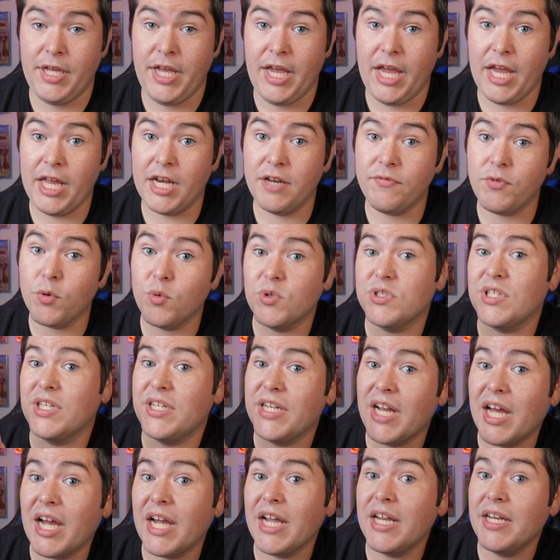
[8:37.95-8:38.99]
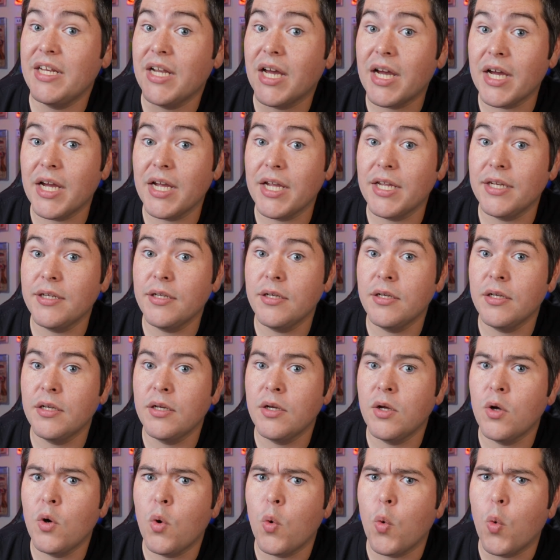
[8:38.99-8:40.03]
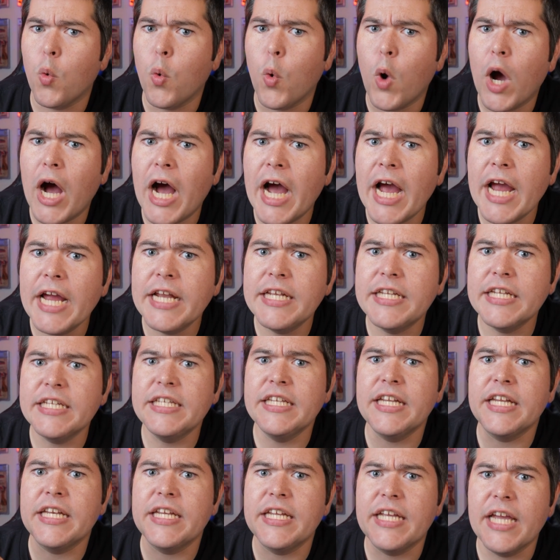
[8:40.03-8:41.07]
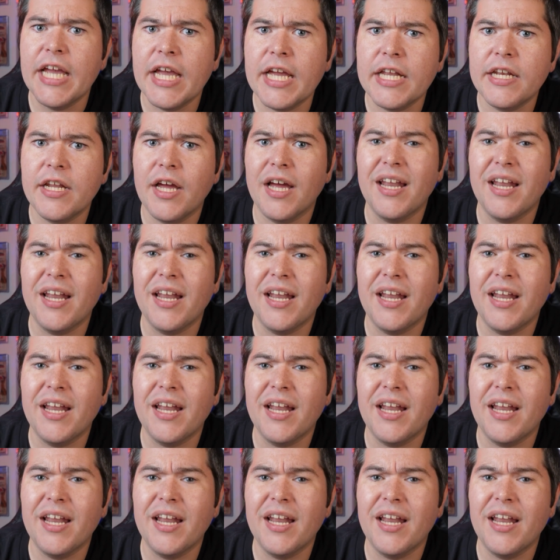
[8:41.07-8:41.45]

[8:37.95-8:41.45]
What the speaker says: And if it was a 9.9, why didn't it get